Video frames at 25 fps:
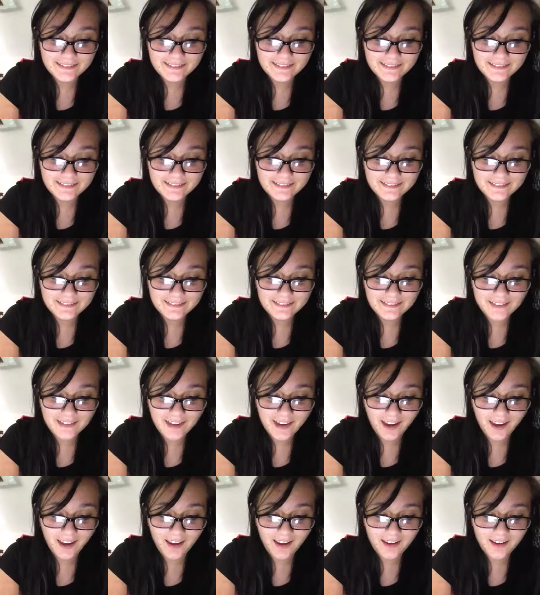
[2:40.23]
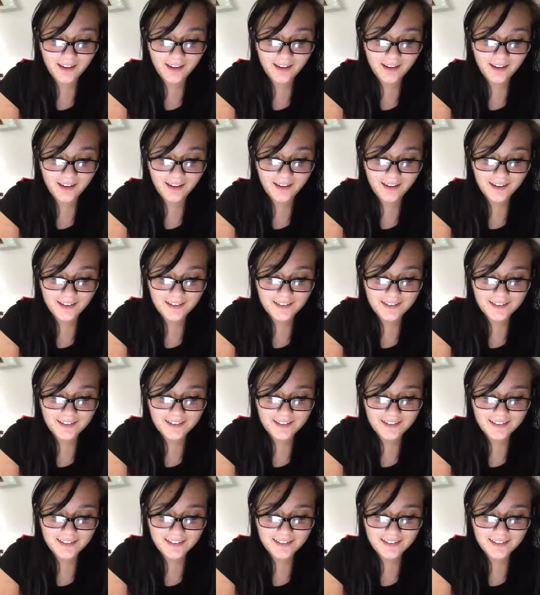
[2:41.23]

(silence)